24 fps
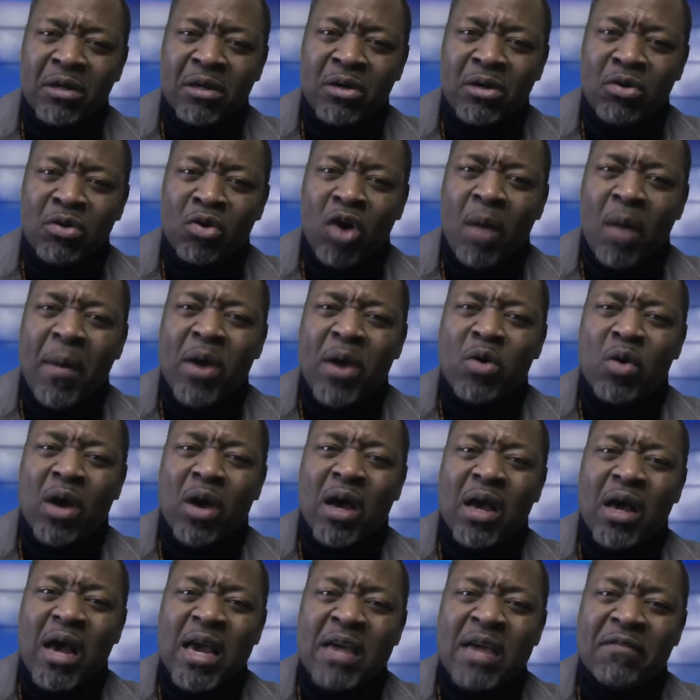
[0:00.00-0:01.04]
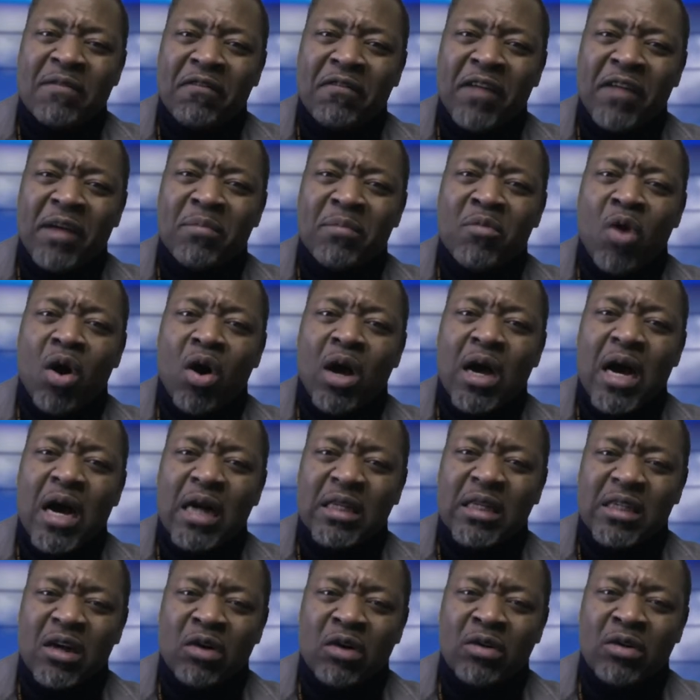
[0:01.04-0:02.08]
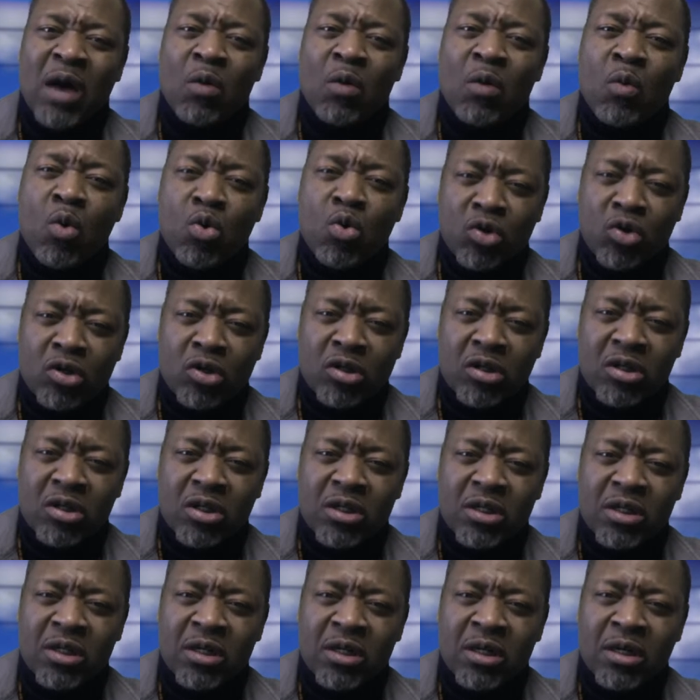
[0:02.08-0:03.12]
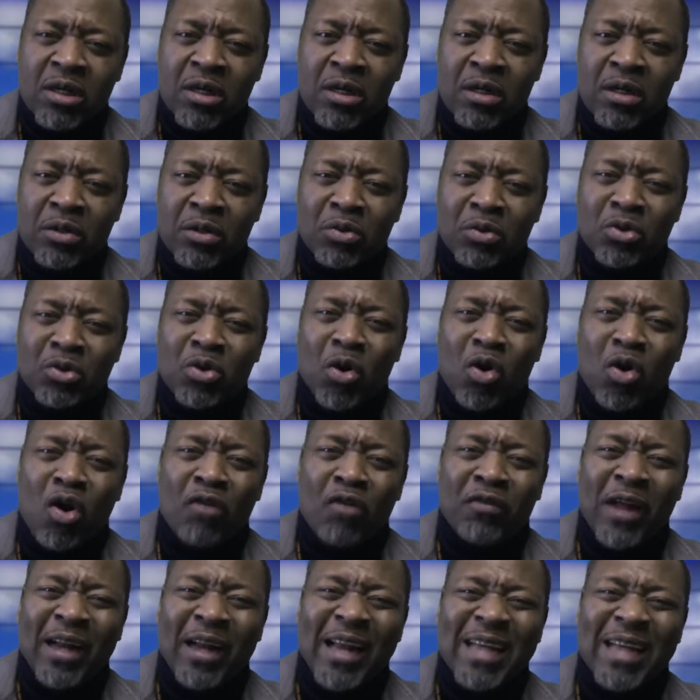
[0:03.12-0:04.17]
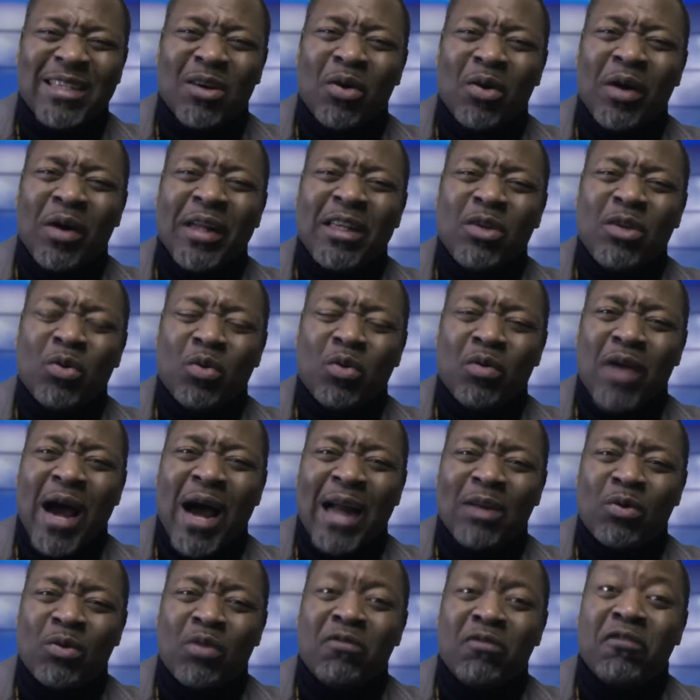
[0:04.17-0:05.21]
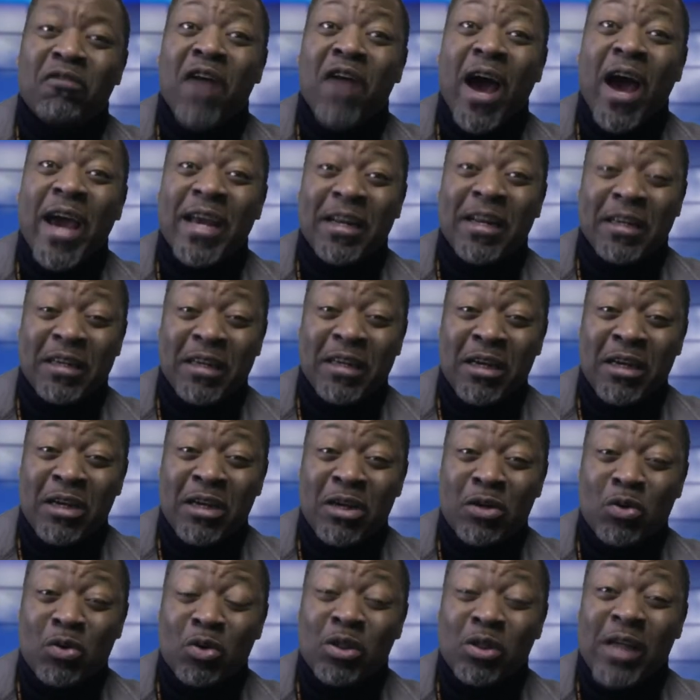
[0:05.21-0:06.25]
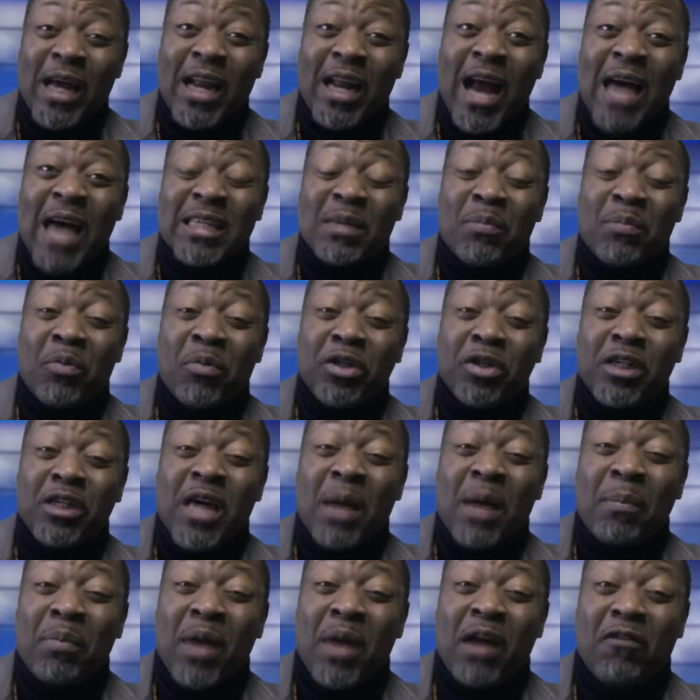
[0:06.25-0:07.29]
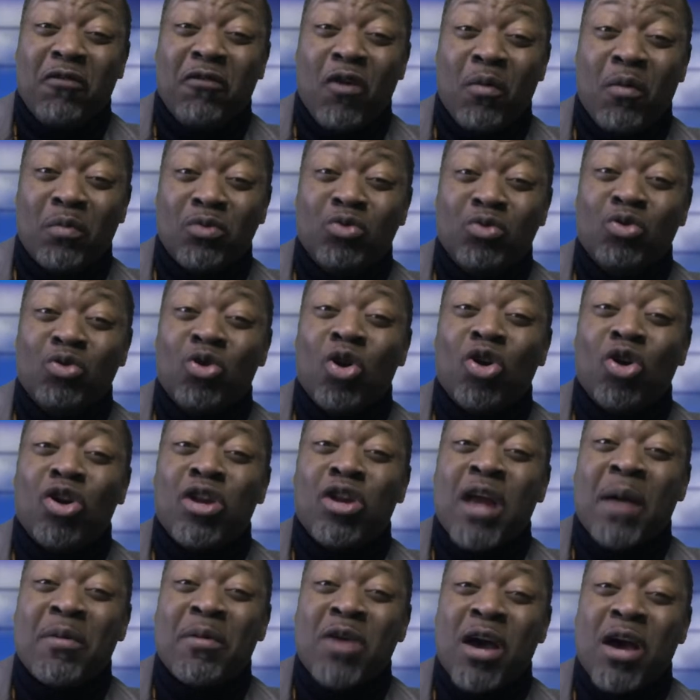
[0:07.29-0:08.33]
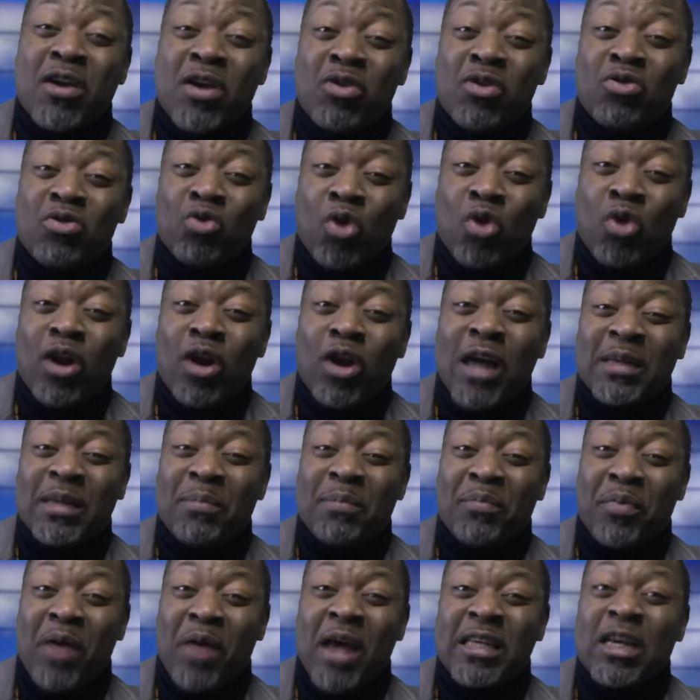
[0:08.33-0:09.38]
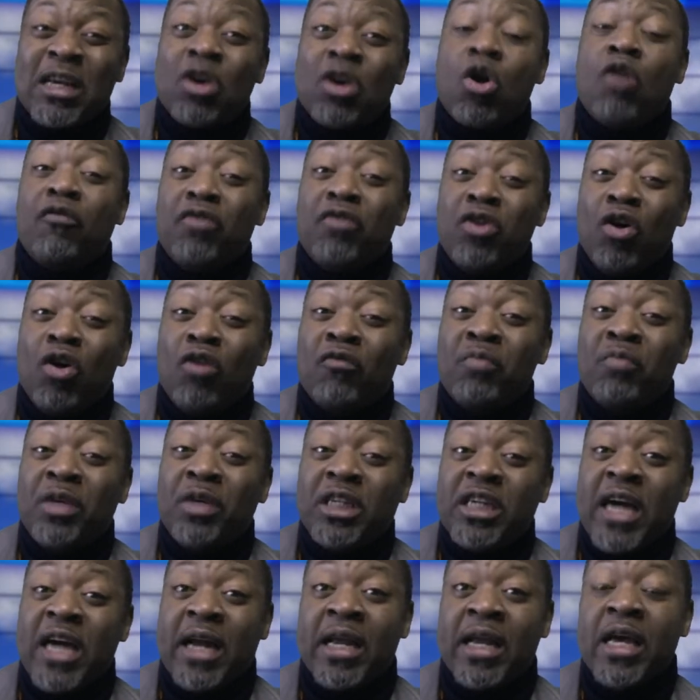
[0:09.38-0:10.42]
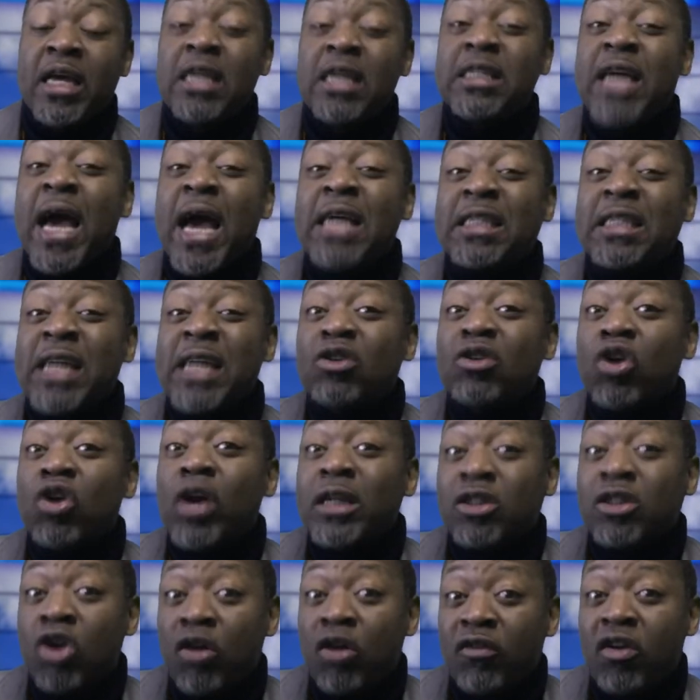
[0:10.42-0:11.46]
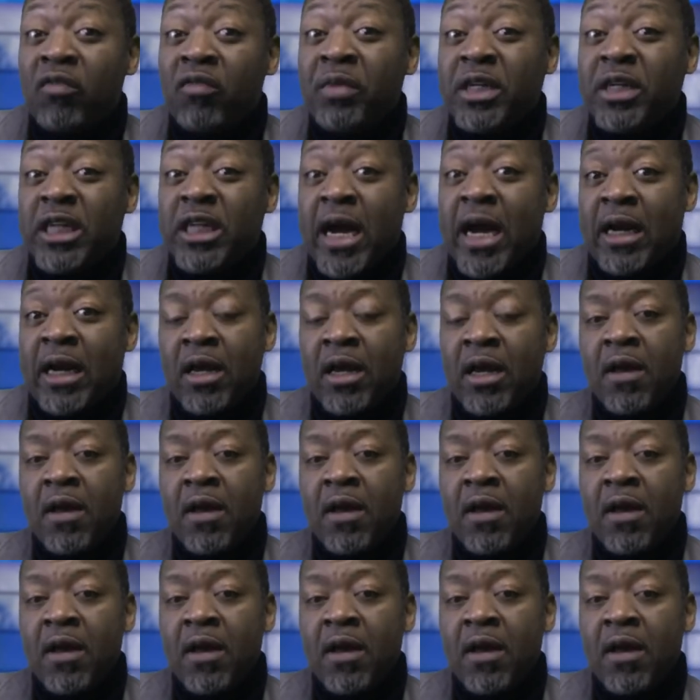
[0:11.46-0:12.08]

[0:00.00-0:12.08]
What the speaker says: You come and you inflict more cut on their wounds. To talk of that, that's the only thing you could find to stand as a political platform to run as a governor of Michigan. This guy is trying to run as a governor of Michigan.